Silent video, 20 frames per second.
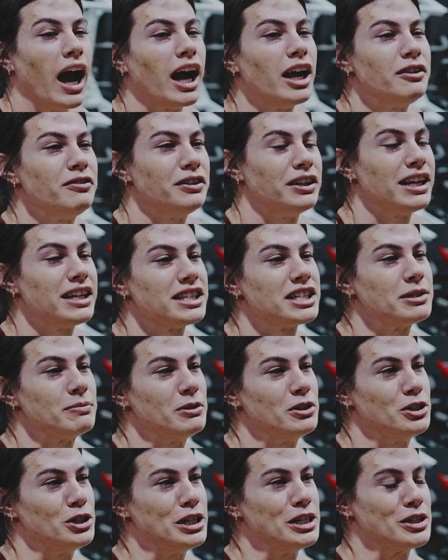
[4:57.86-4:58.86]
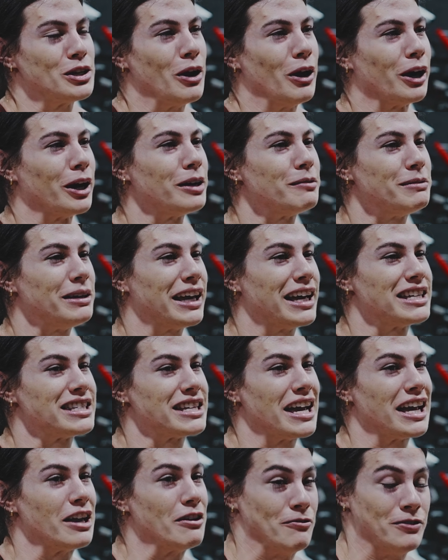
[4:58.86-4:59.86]
I feel like this machine's hard because
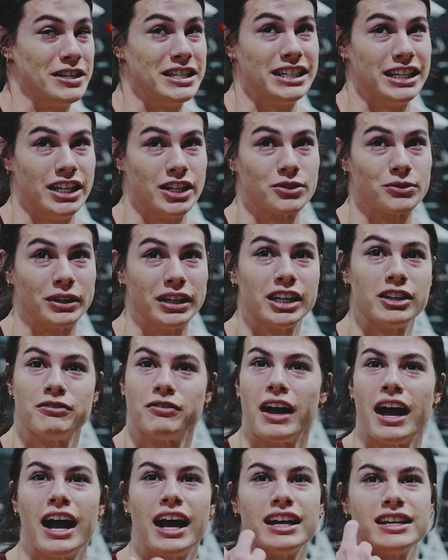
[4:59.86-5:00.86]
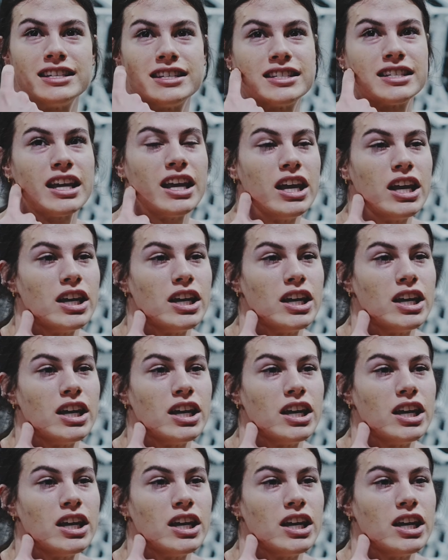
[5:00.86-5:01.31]
I get fatigued really fast.